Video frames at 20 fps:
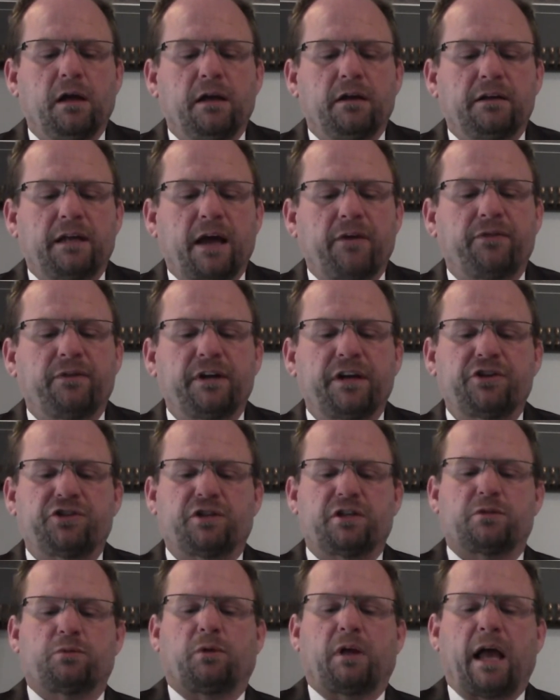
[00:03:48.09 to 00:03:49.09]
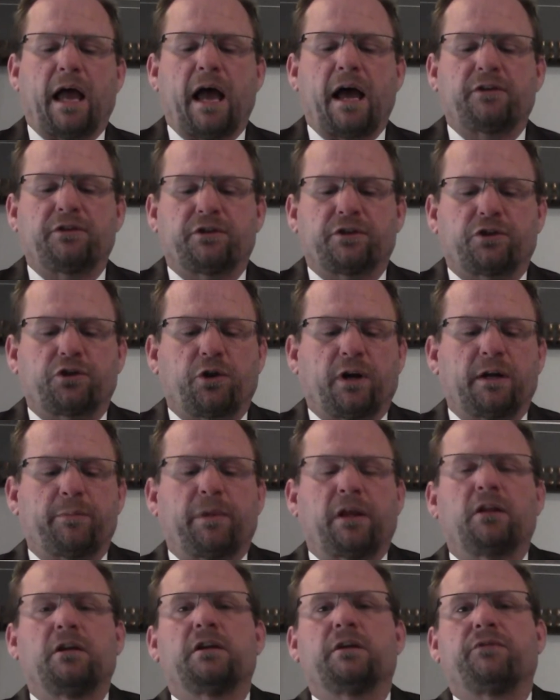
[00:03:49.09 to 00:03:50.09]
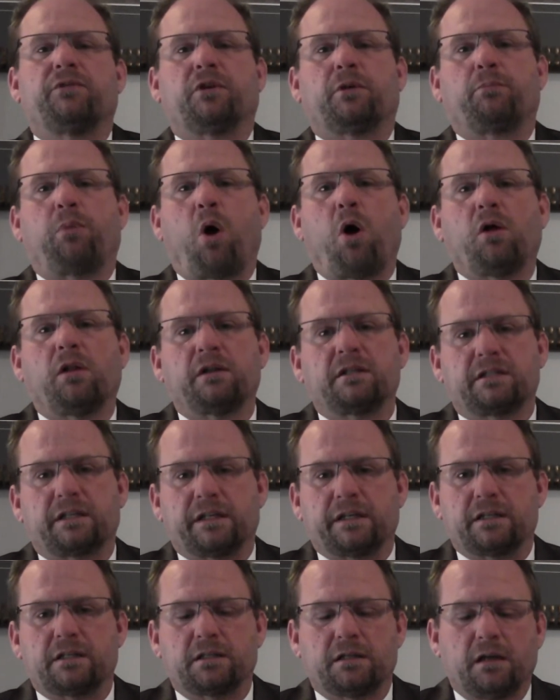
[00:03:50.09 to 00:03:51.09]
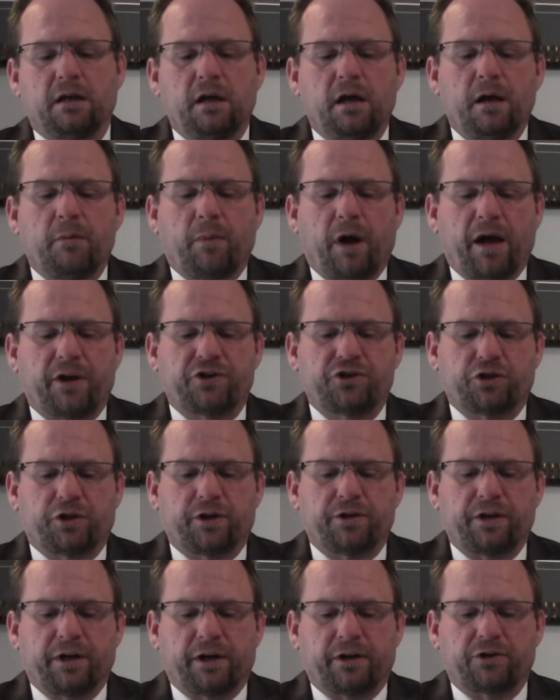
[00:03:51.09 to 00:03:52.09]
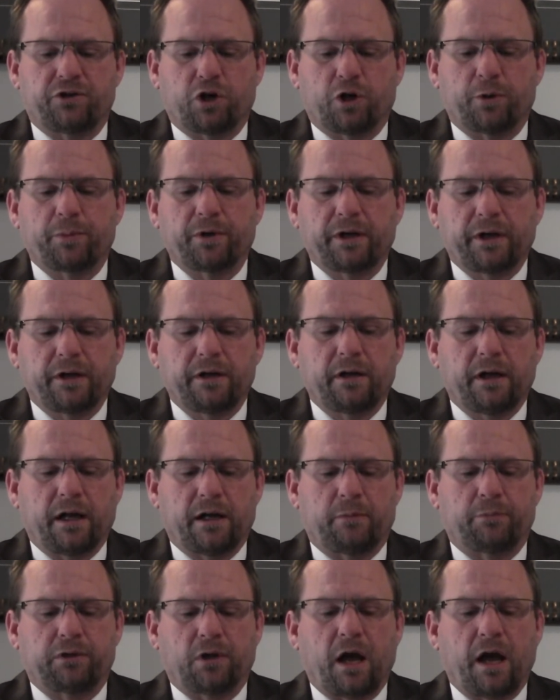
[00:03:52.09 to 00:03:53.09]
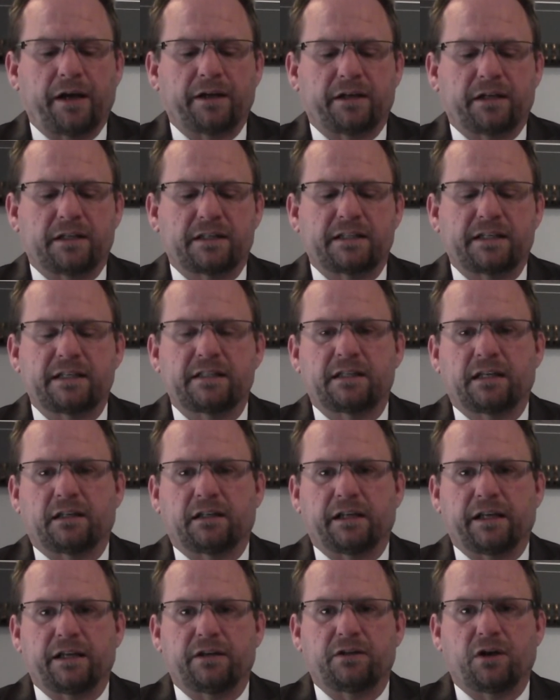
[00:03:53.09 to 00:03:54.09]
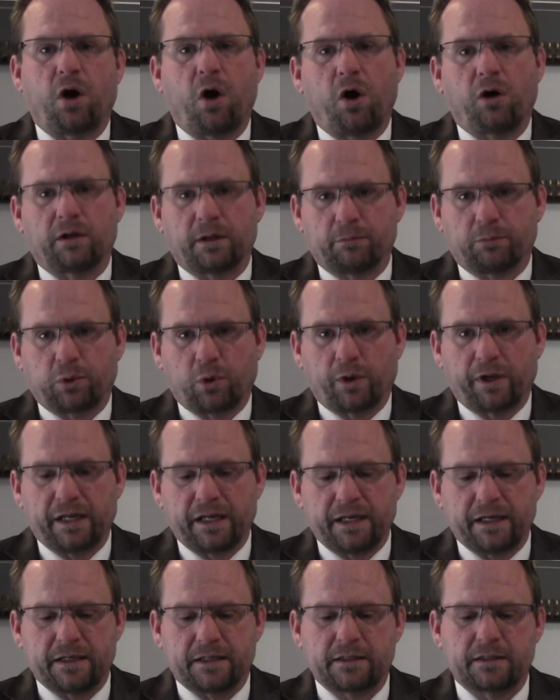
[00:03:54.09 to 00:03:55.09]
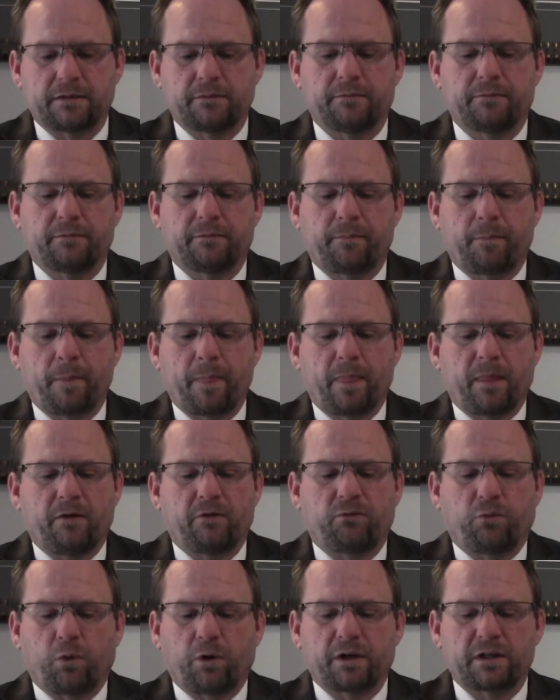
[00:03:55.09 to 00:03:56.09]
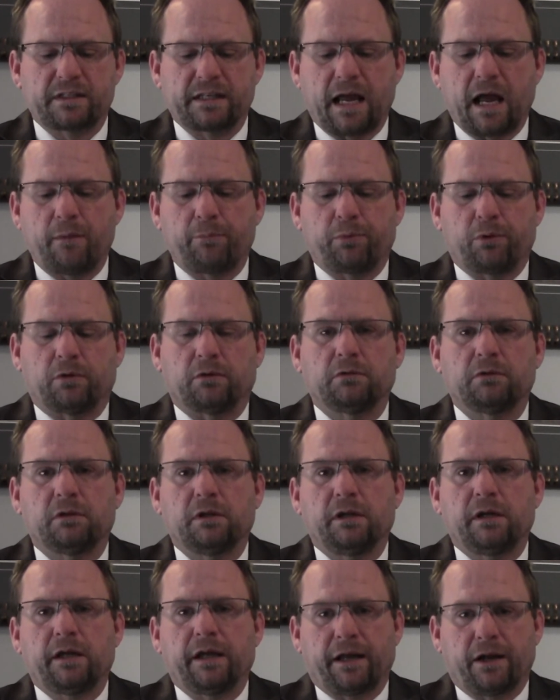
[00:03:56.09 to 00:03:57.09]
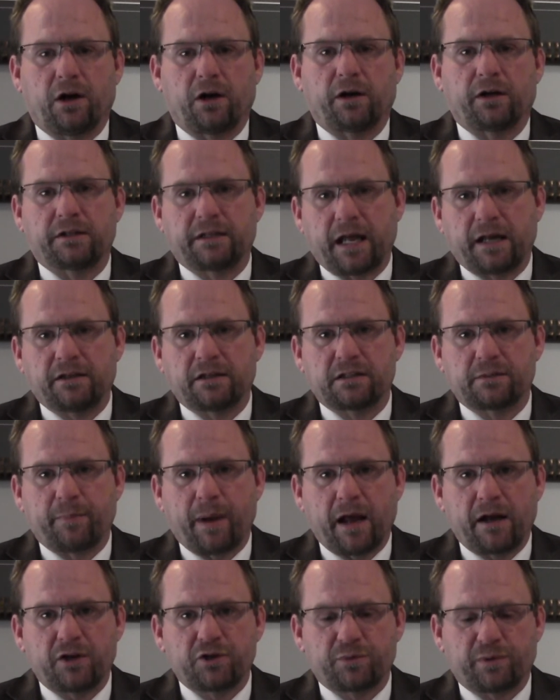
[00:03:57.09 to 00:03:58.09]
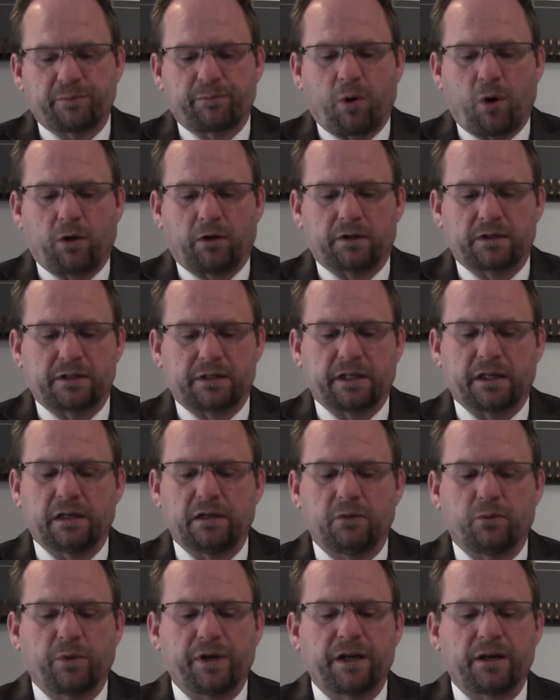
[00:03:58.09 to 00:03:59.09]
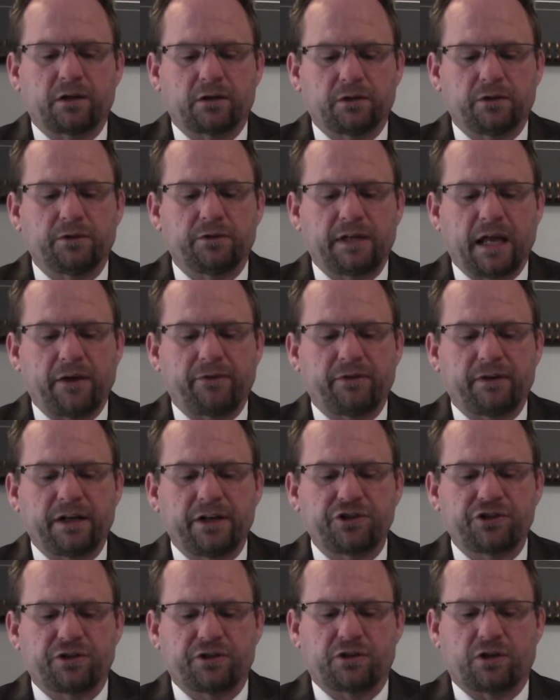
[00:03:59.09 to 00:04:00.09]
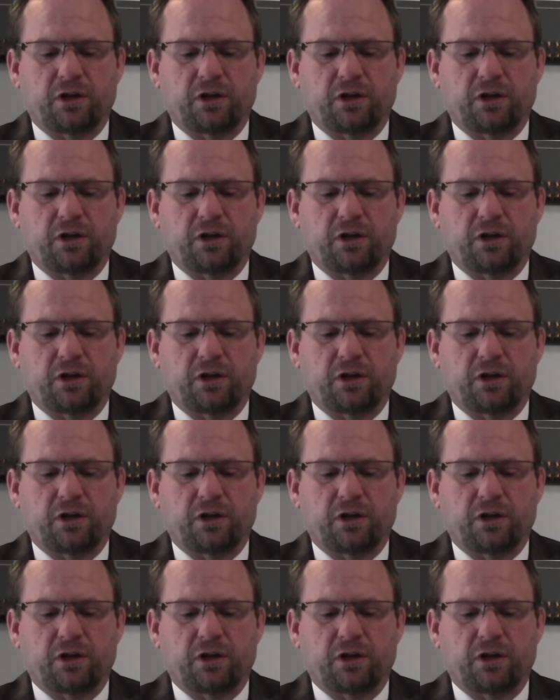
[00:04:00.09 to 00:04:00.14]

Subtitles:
Definitions will add to the credibility of your policies by ensuring they are interpreted and applied consistently to all employees. For example, in our attendance management policy, we include definitions